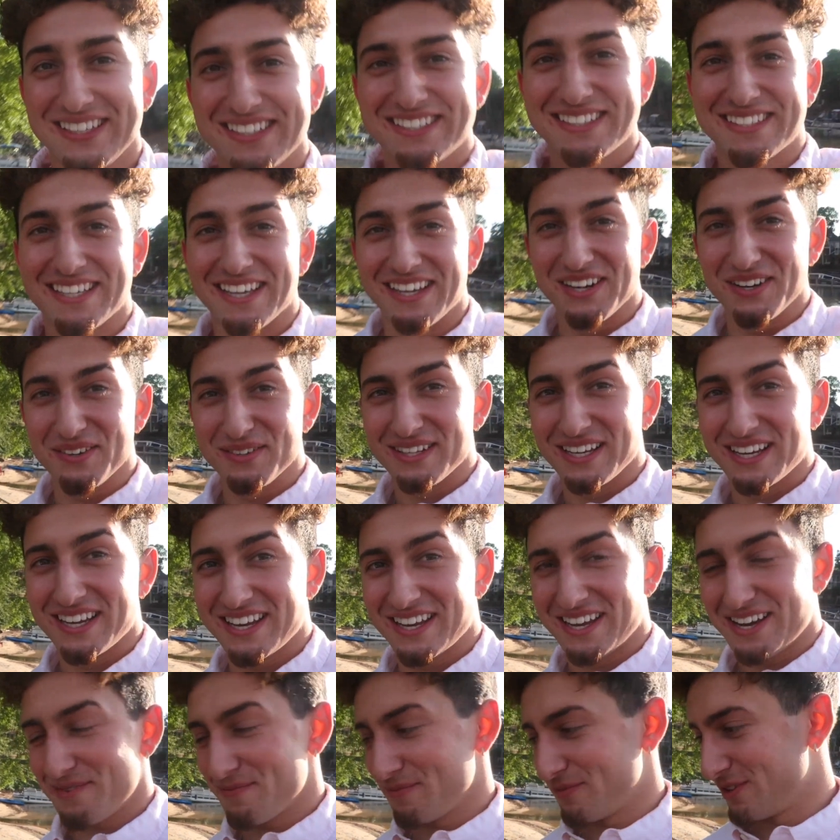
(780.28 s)
to set up the
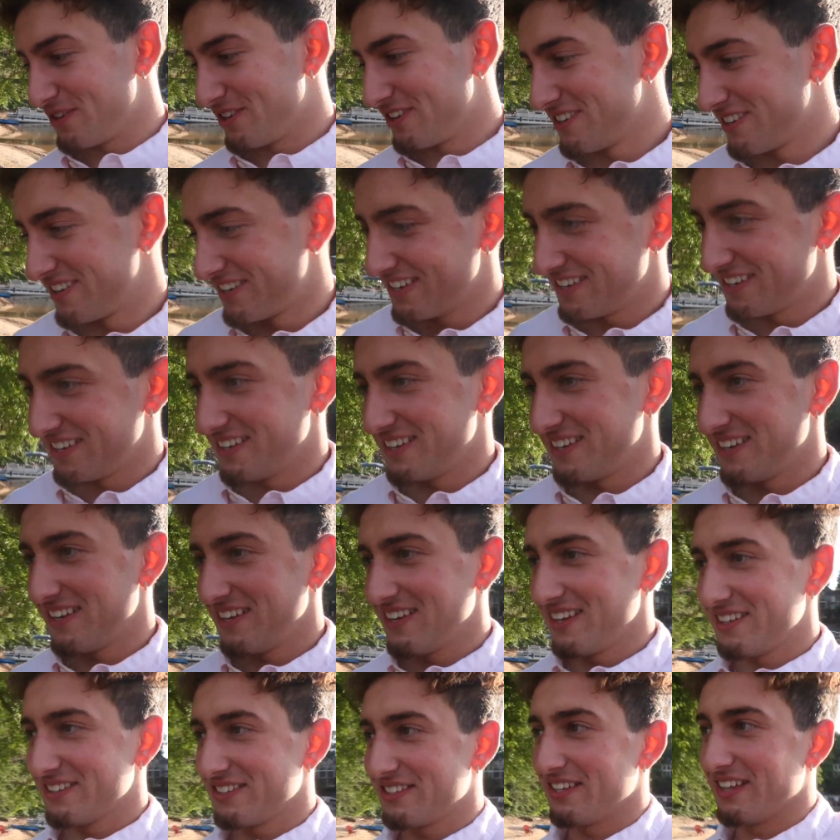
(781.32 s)
camera
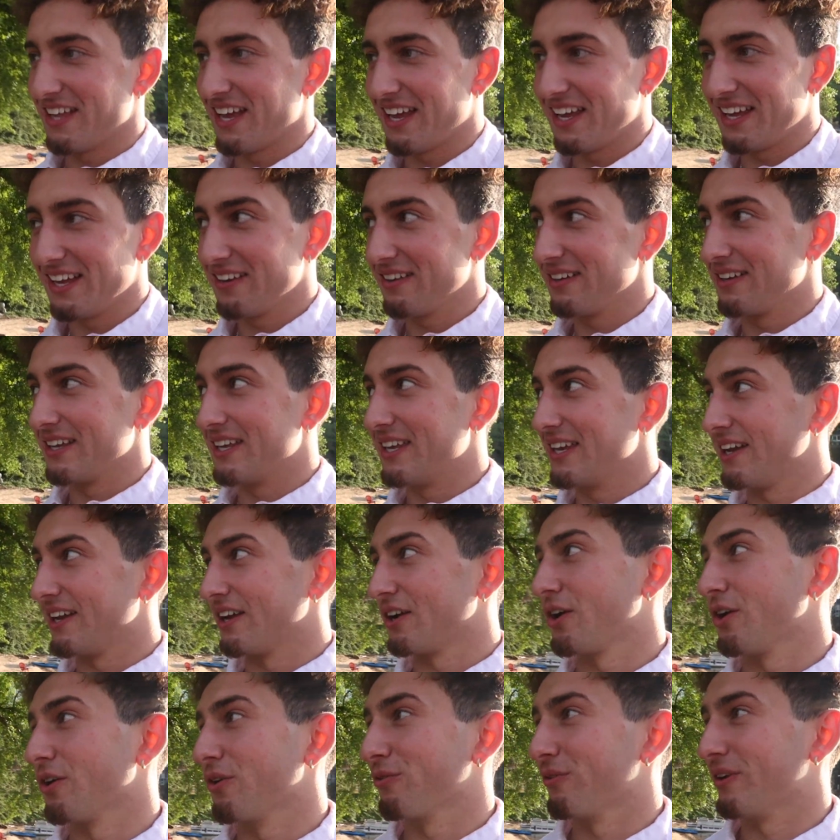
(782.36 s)
so that it'll
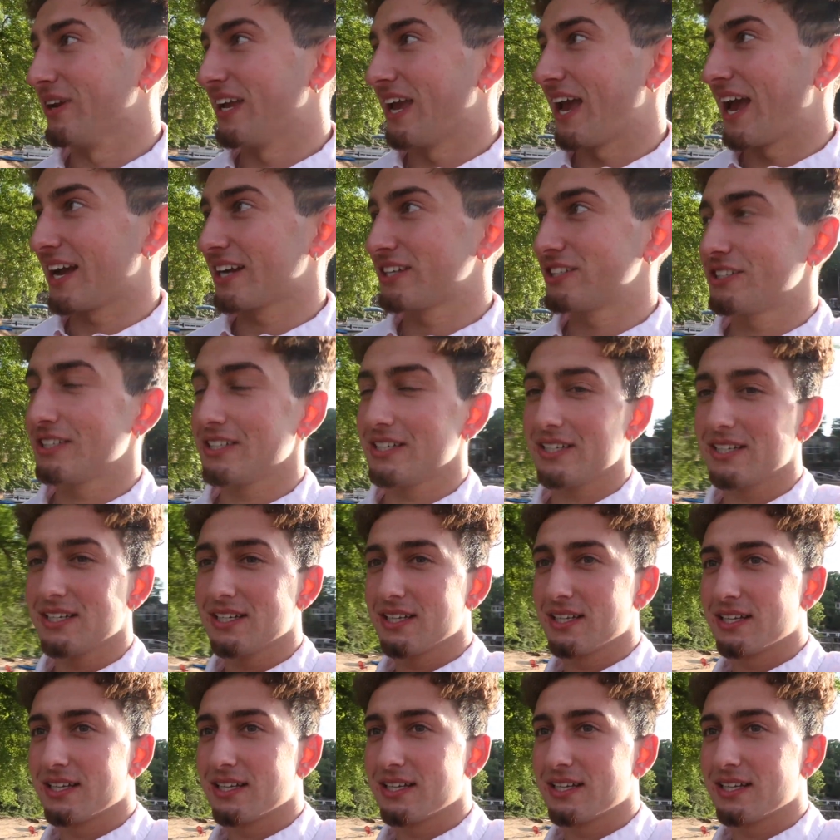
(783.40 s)
get her reaction.